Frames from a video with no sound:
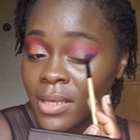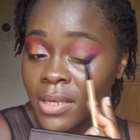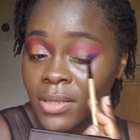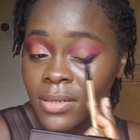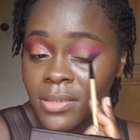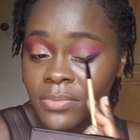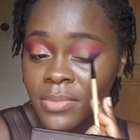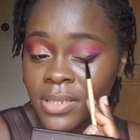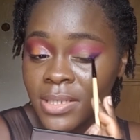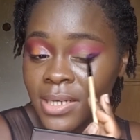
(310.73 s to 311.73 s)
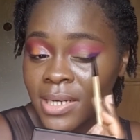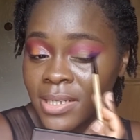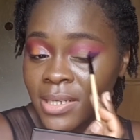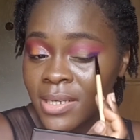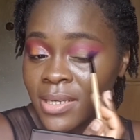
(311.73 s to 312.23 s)
it doesn't mean
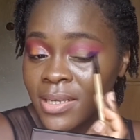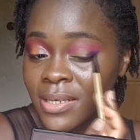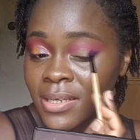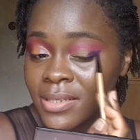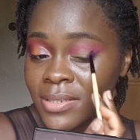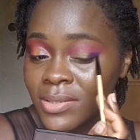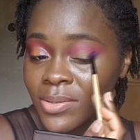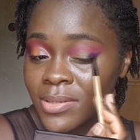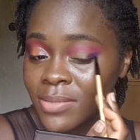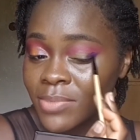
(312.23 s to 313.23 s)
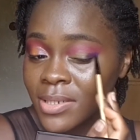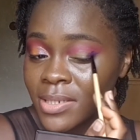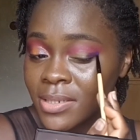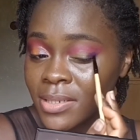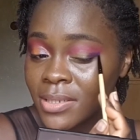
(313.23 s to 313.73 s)
that it is not a big deal.